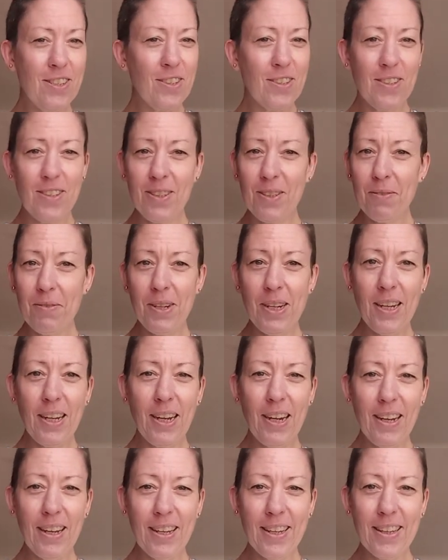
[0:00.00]
just the way I
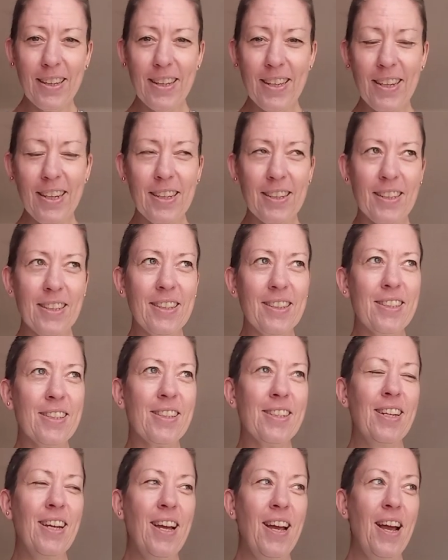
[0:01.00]
like things.